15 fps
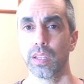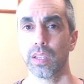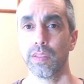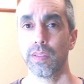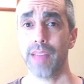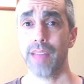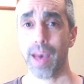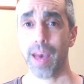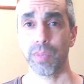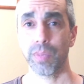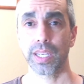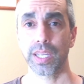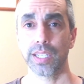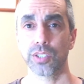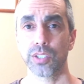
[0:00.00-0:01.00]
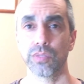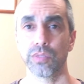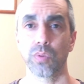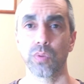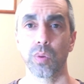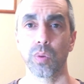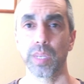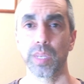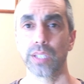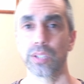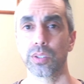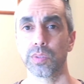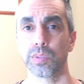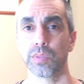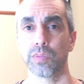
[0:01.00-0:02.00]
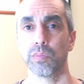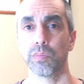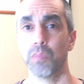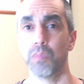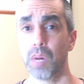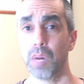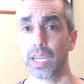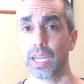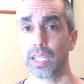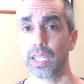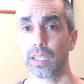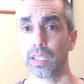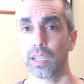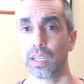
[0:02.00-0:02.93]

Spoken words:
that big an issue for me in terms of money.